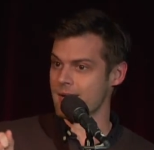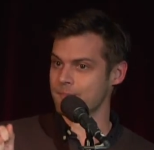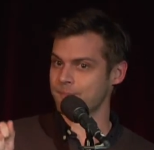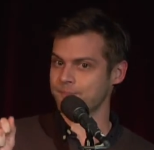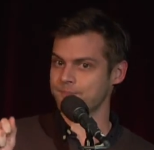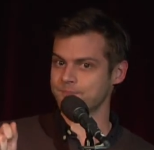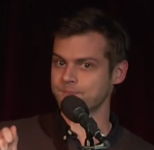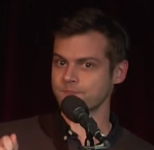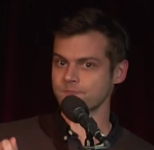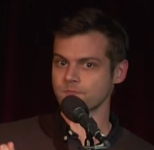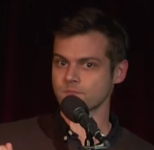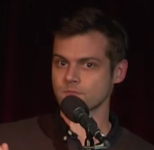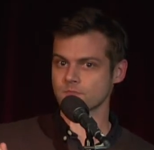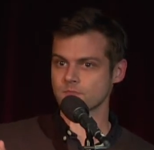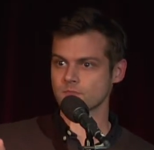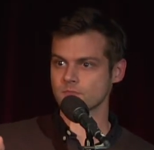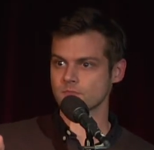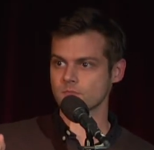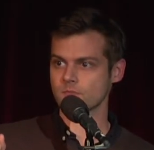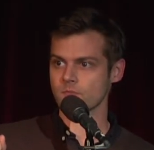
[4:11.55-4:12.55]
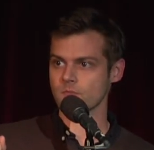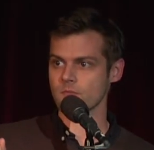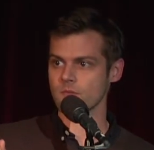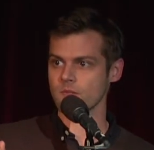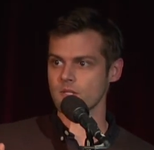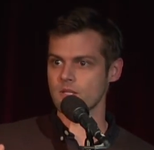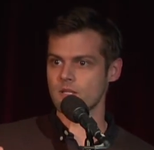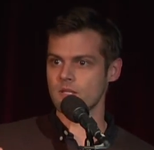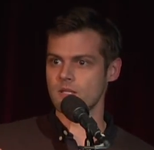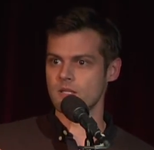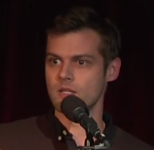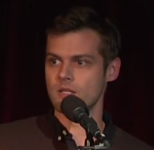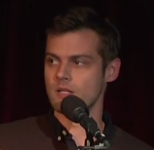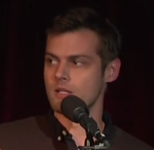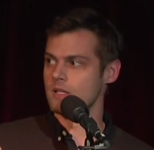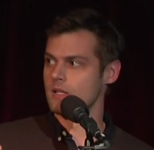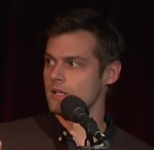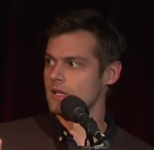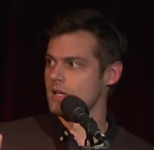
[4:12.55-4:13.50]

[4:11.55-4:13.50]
(no one is talking)